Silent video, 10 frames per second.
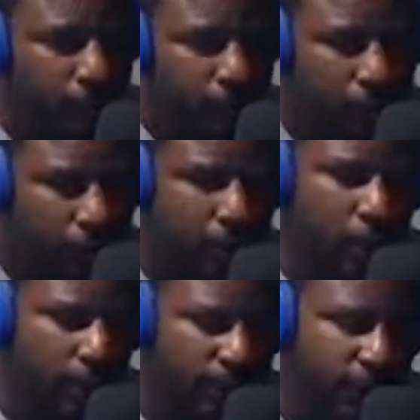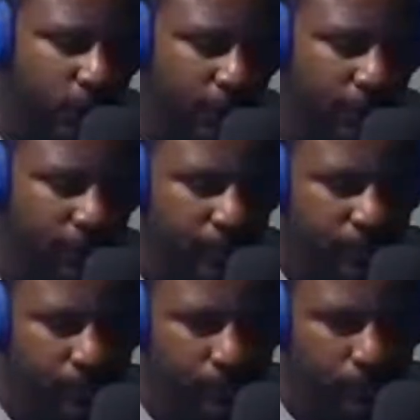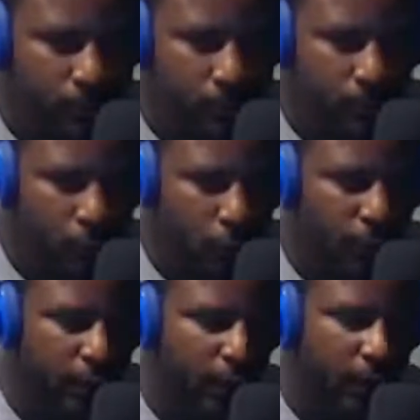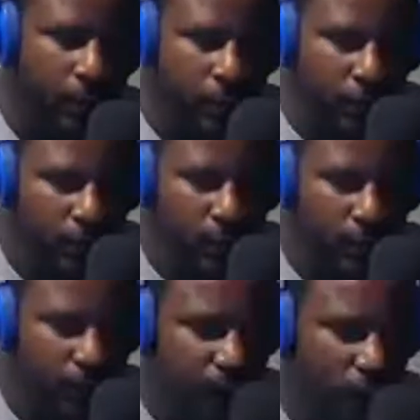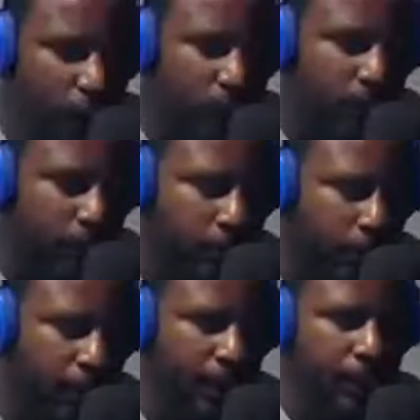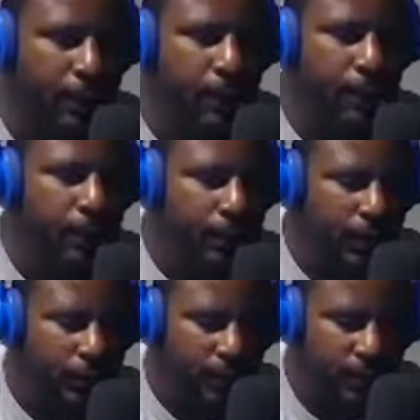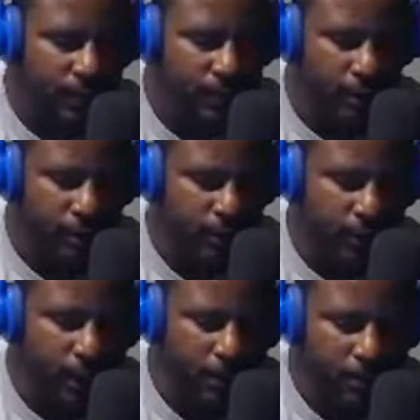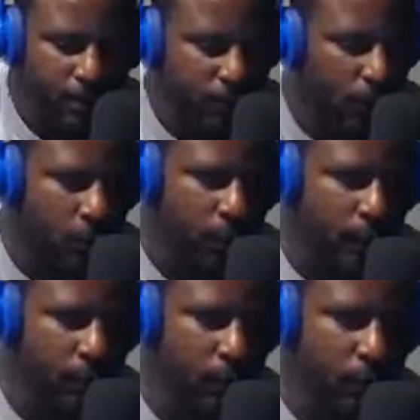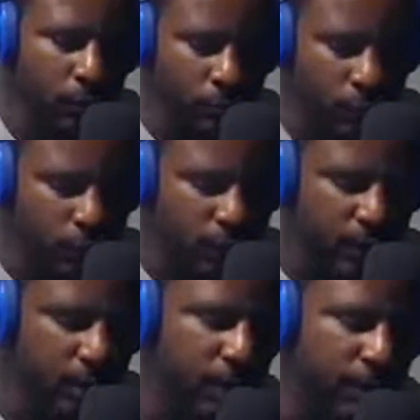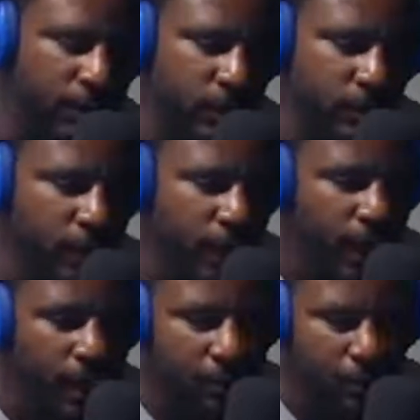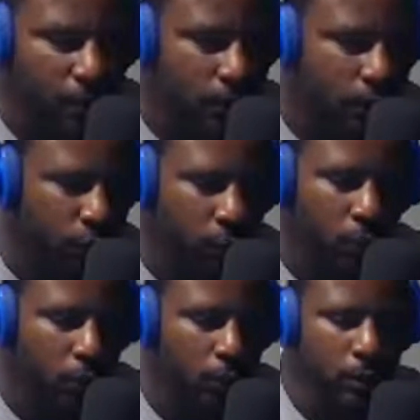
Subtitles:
They're gonna find a weapon. Only thing we could do is hope and pray that this stuff stops. That's all we can do. Most of this stuff is really out of our control.